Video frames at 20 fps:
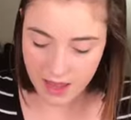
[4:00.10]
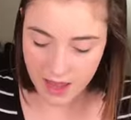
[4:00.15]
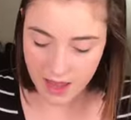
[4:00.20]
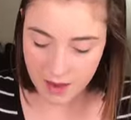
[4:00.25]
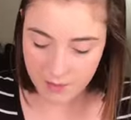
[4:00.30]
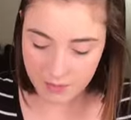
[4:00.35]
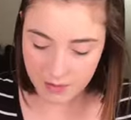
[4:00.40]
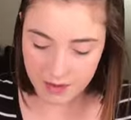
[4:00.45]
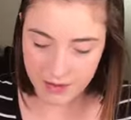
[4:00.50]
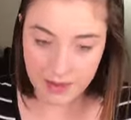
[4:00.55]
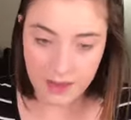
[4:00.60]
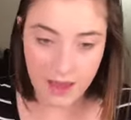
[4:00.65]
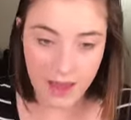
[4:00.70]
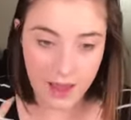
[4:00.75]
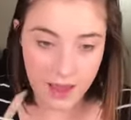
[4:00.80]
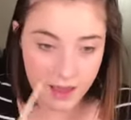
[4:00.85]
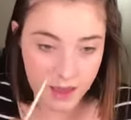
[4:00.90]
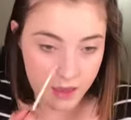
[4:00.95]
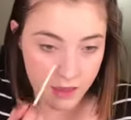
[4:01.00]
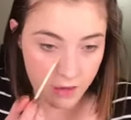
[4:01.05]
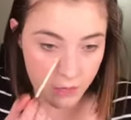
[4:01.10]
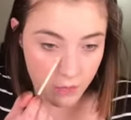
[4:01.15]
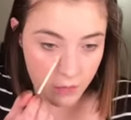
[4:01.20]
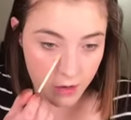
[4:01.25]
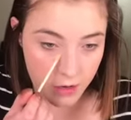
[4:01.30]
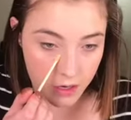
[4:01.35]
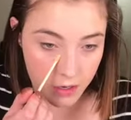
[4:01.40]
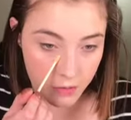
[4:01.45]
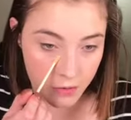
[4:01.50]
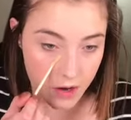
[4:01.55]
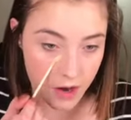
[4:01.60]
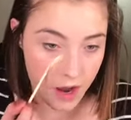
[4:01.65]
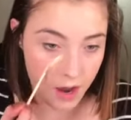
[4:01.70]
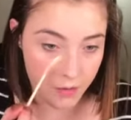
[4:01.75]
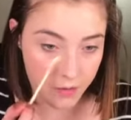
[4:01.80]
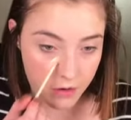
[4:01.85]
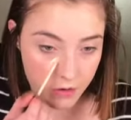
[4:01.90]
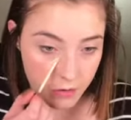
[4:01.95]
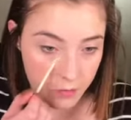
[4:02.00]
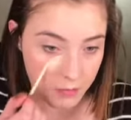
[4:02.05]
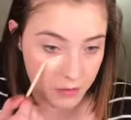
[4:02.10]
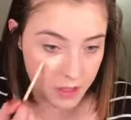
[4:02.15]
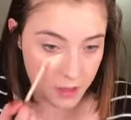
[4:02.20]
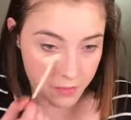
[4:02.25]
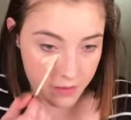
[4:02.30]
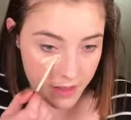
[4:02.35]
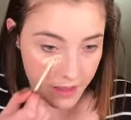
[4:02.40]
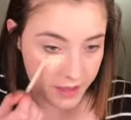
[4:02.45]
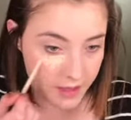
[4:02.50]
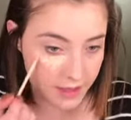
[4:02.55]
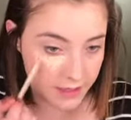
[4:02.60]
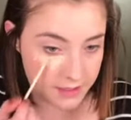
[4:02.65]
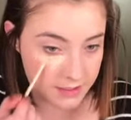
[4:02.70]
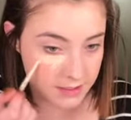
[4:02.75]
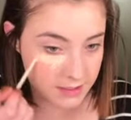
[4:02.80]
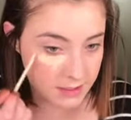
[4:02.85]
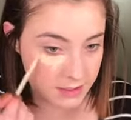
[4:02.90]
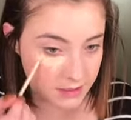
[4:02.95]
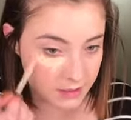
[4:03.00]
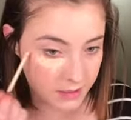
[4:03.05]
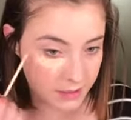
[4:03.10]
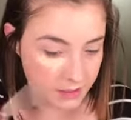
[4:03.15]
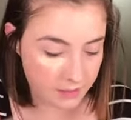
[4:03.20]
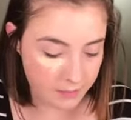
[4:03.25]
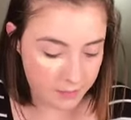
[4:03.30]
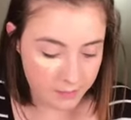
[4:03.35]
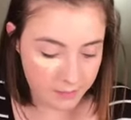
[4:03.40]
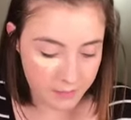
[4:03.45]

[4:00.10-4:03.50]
and put that anywhere I would normally apply concealer.